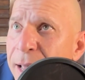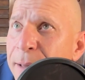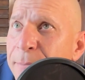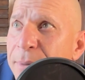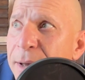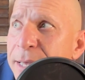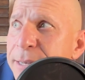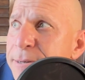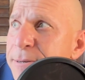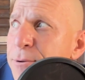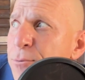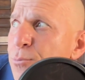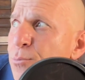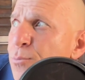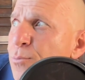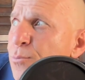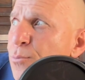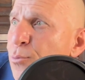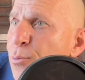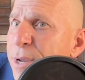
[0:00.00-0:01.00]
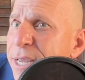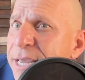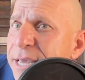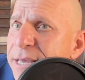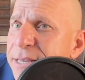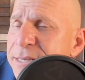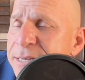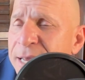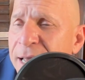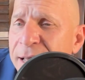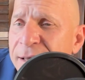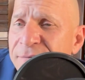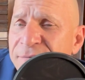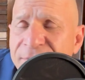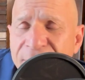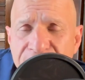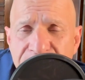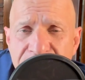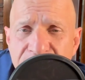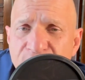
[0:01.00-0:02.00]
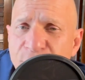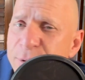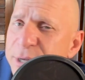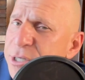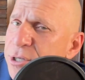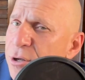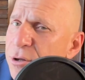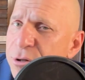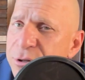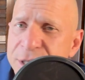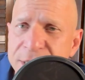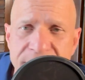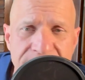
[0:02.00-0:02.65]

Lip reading: But we get very good results.